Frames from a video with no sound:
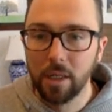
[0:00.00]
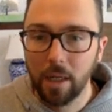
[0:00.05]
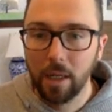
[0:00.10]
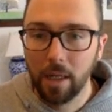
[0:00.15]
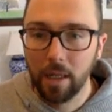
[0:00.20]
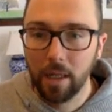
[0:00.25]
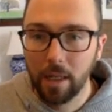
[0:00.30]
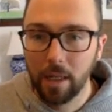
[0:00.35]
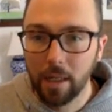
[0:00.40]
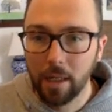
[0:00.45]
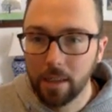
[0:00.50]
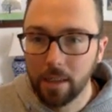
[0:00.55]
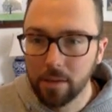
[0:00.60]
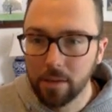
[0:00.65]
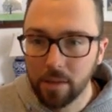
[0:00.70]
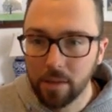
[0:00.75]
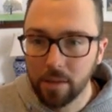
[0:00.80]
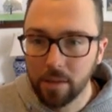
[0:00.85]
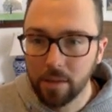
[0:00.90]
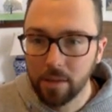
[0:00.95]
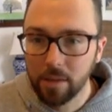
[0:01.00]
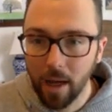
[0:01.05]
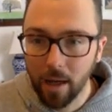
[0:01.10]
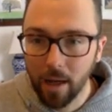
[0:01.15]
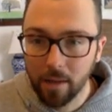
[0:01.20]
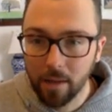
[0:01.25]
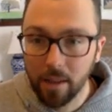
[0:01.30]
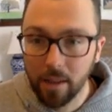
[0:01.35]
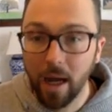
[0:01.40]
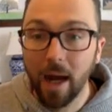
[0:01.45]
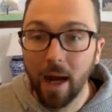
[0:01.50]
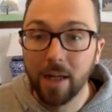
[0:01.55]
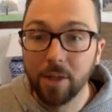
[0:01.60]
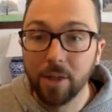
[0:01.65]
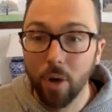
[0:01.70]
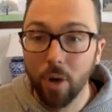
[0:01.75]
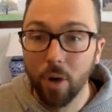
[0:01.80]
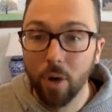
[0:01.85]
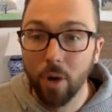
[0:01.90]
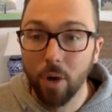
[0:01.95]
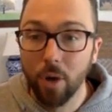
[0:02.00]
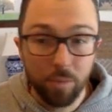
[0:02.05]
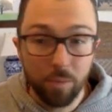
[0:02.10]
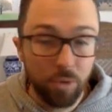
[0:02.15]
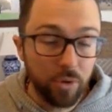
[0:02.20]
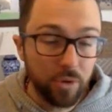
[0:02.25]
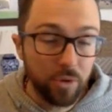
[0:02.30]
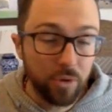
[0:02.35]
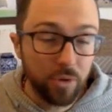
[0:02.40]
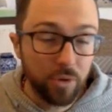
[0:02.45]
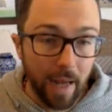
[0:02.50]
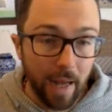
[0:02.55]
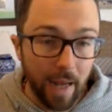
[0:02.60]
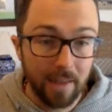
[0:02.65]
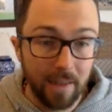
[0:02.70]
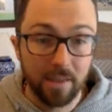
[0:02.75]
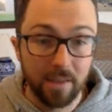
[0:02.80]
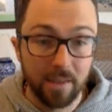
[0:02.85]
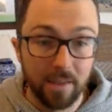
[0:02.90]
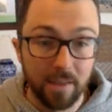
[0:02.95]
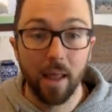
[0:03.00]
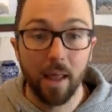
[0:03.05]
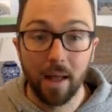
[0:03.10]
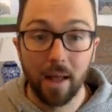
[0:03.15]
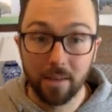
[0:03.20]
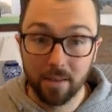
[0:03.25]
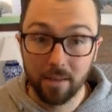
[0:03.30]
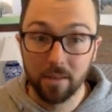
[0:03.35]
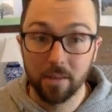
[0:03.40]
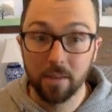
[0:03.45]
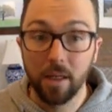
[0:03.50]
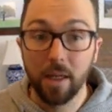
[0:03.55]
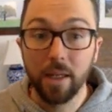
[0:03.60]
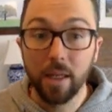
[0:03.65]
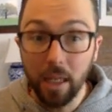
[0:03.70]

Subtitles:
the hydroxybutyric acid. That's an